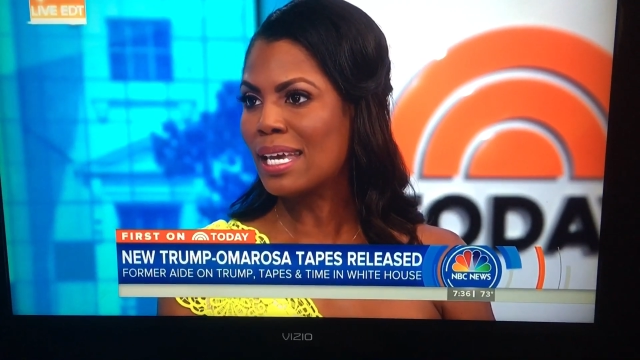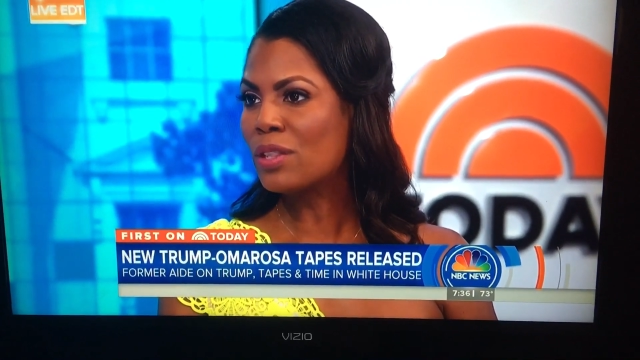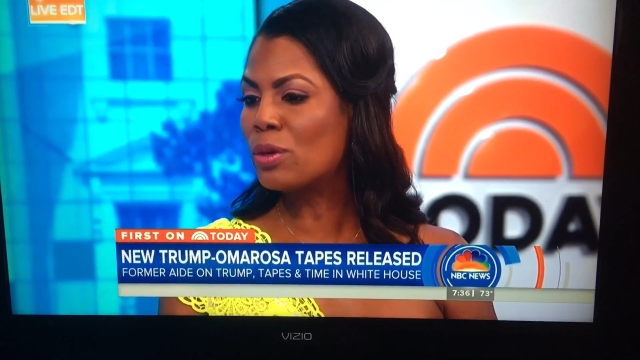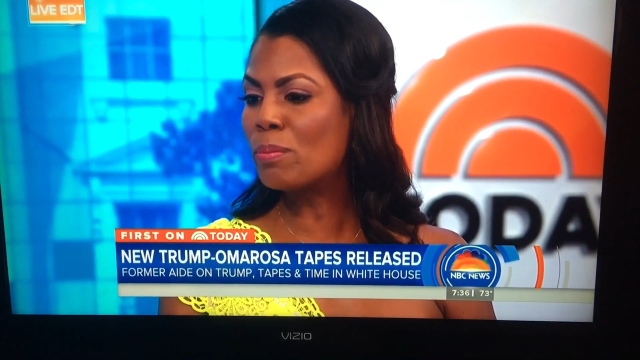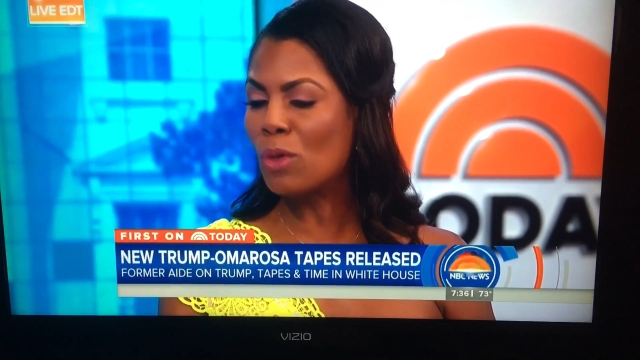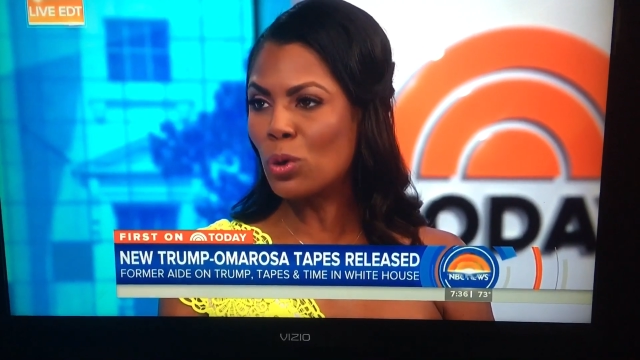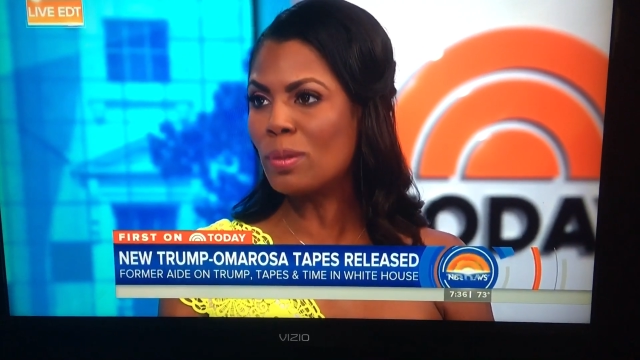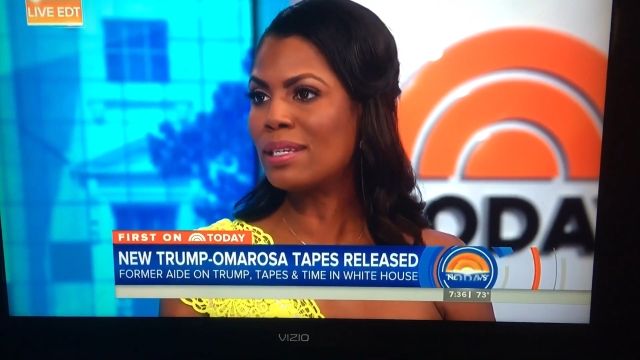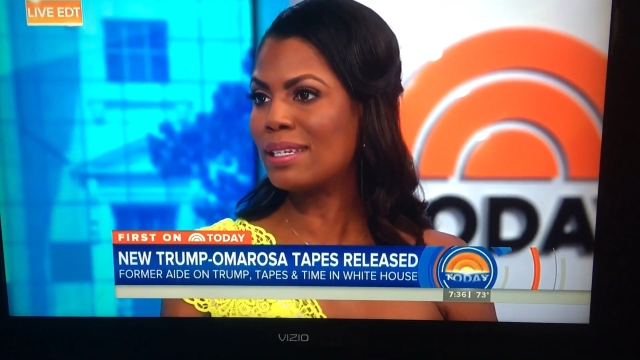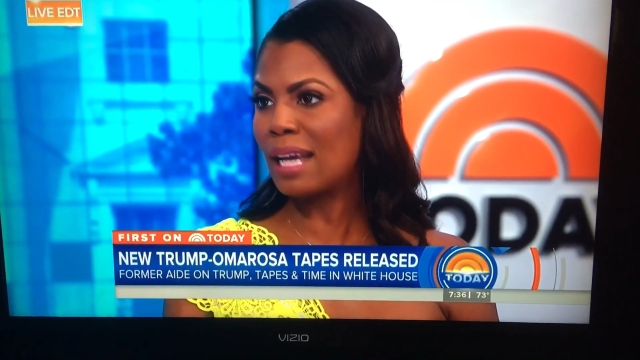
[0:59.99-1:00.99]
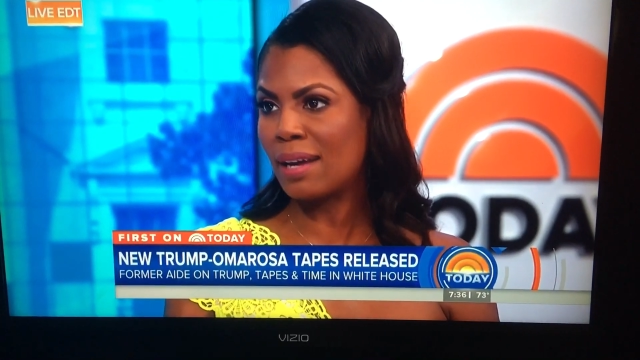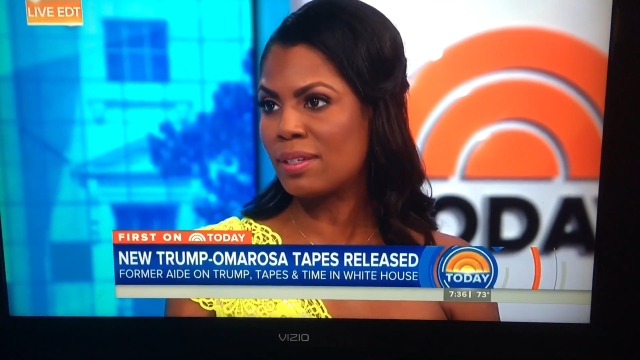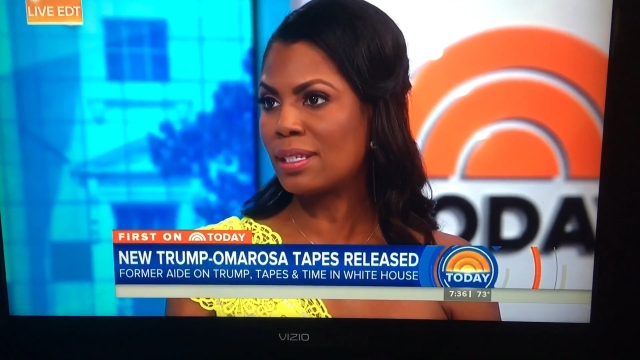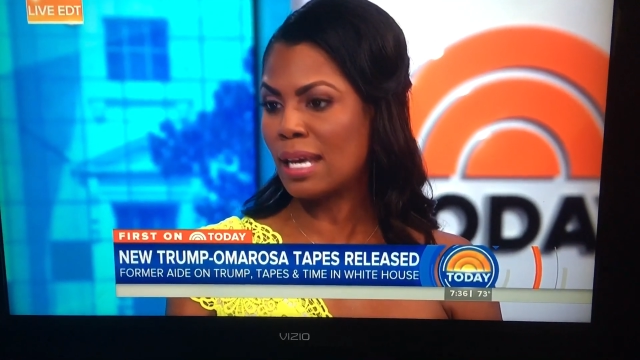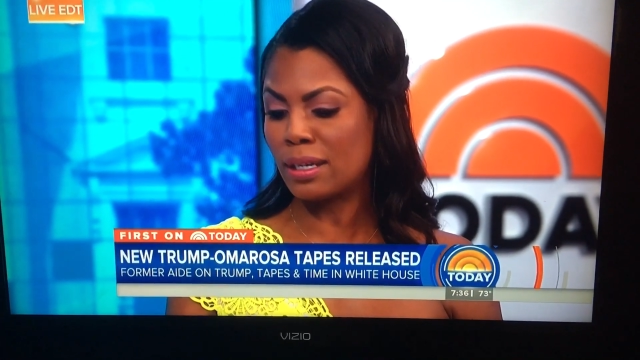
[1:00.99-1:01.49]
The moment that I've
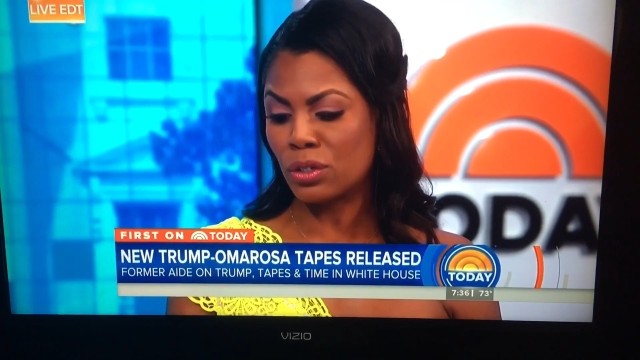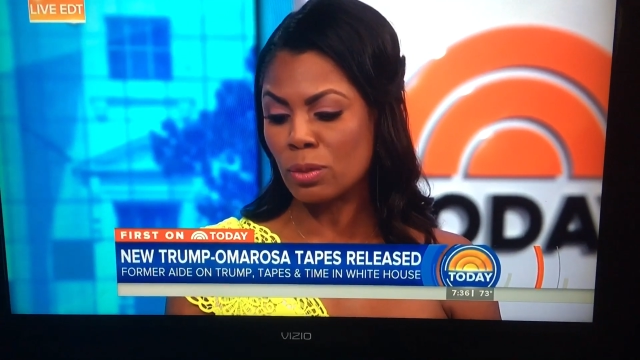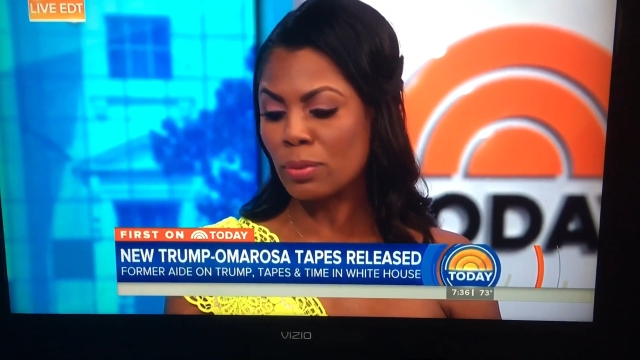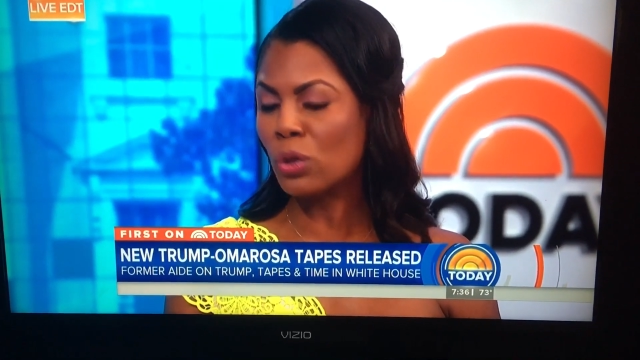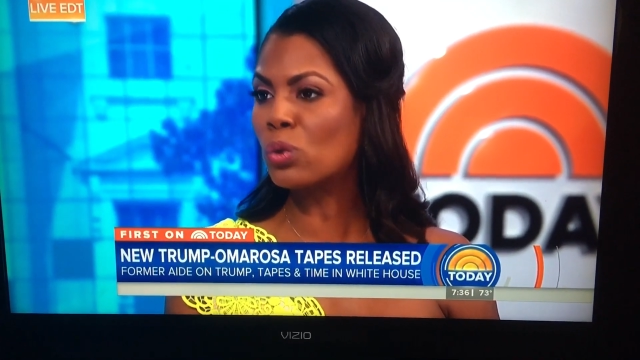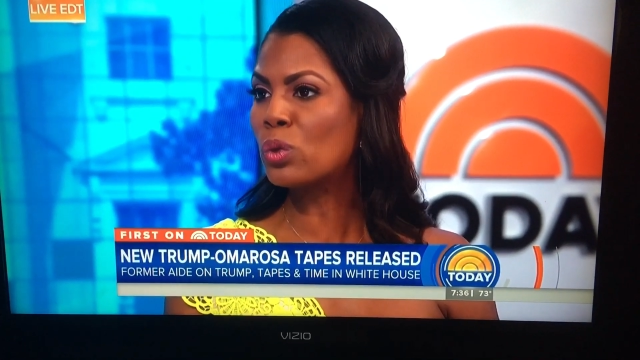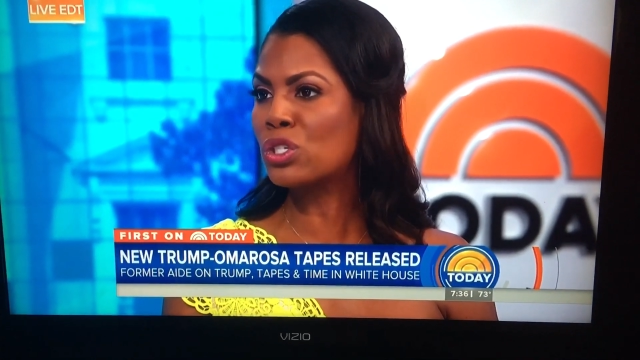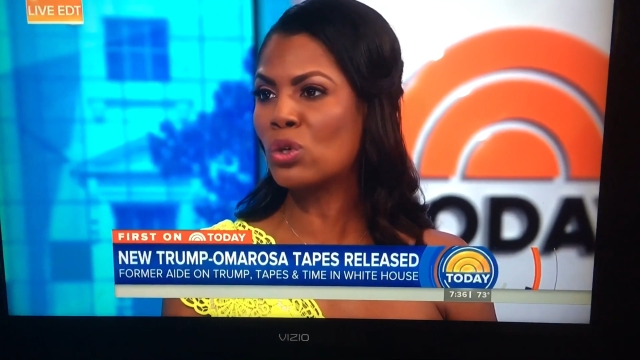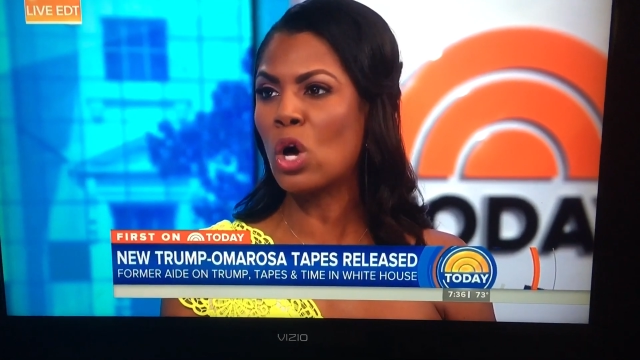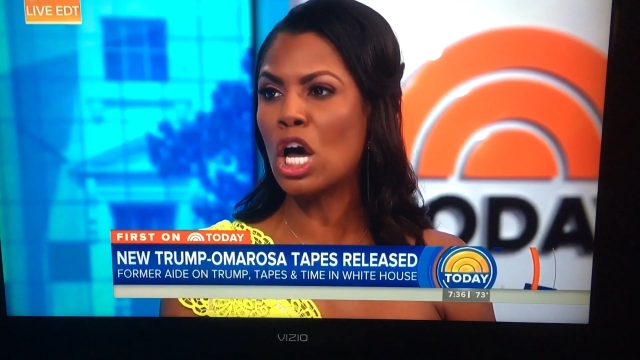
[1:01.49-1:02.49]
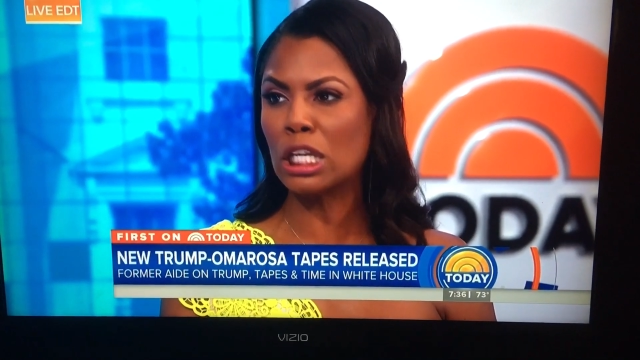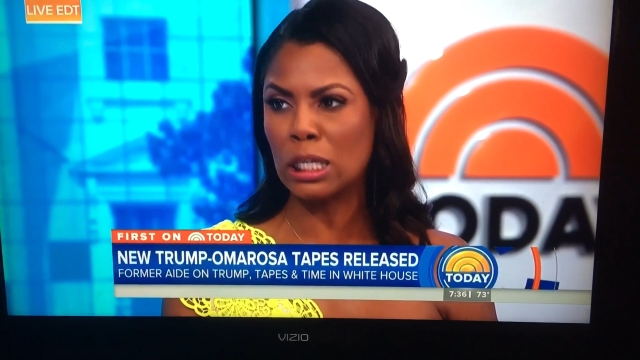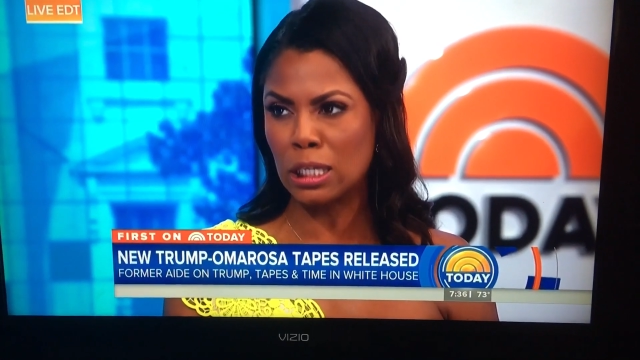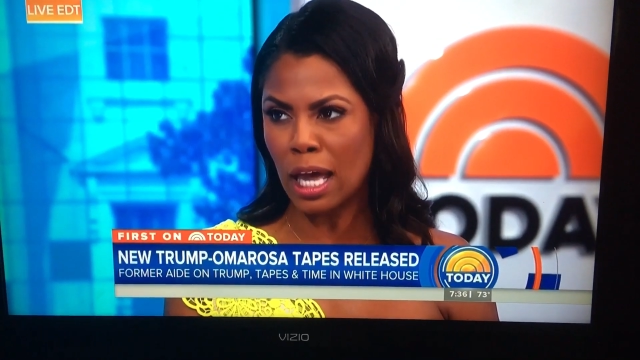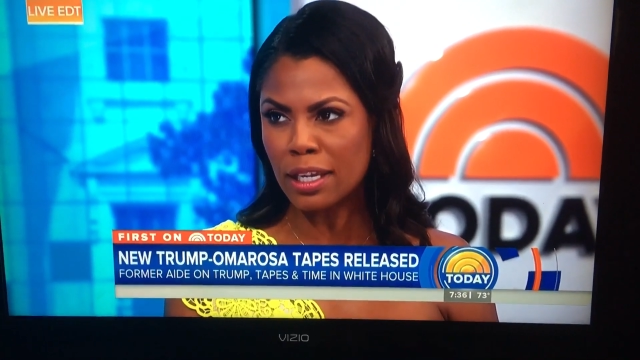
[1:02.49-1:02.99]
decided to blow the whistle on a
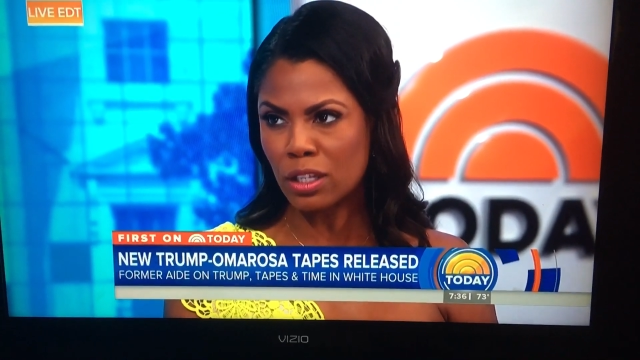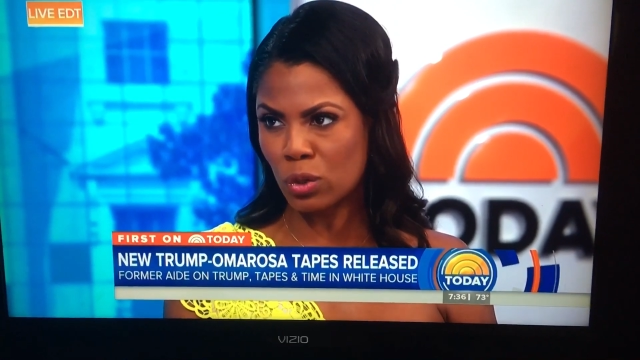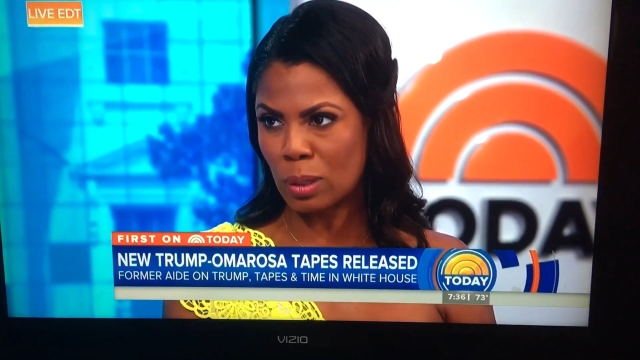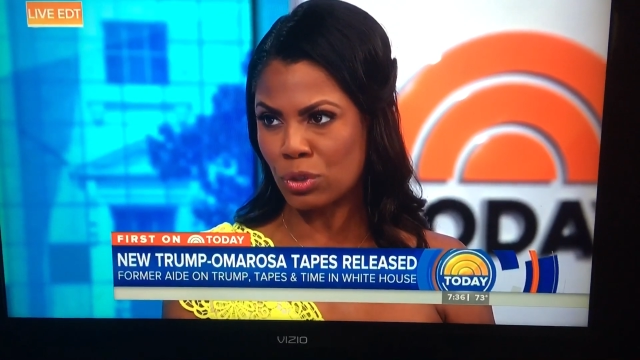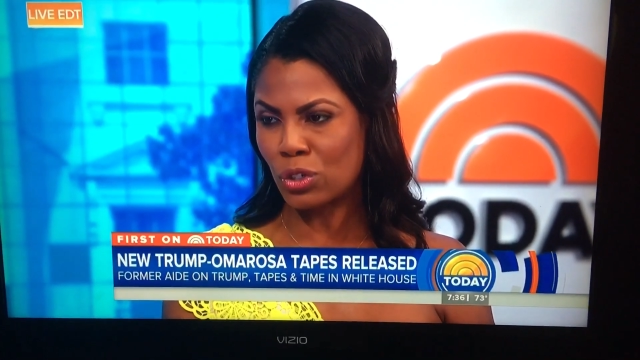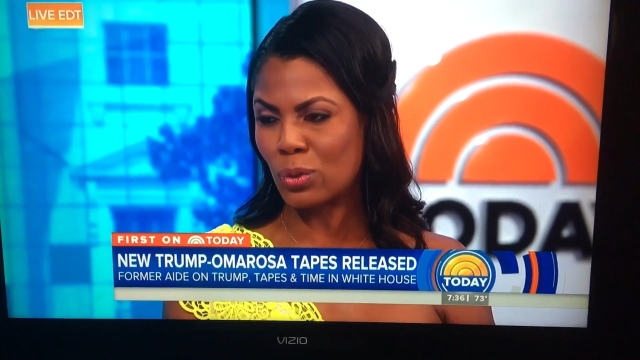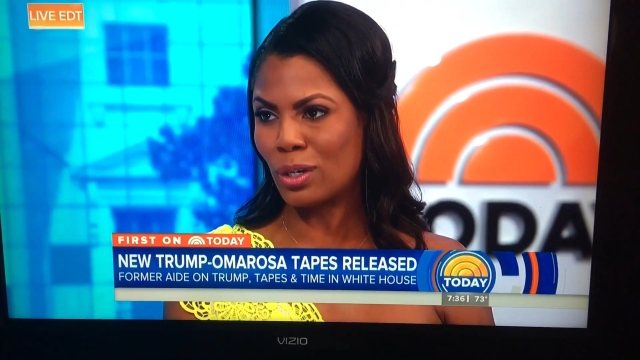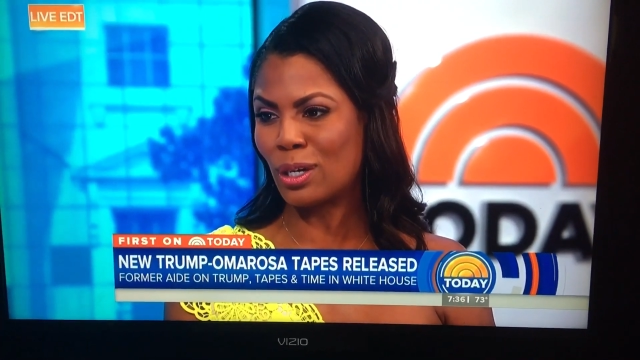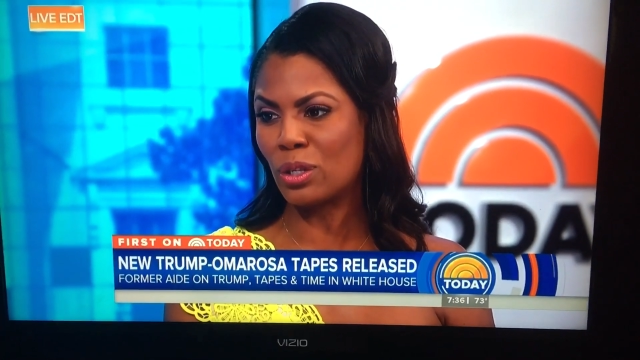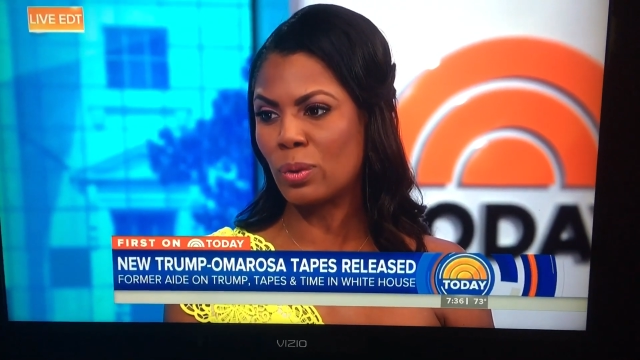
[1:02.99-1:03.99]
lot of the corruption going on in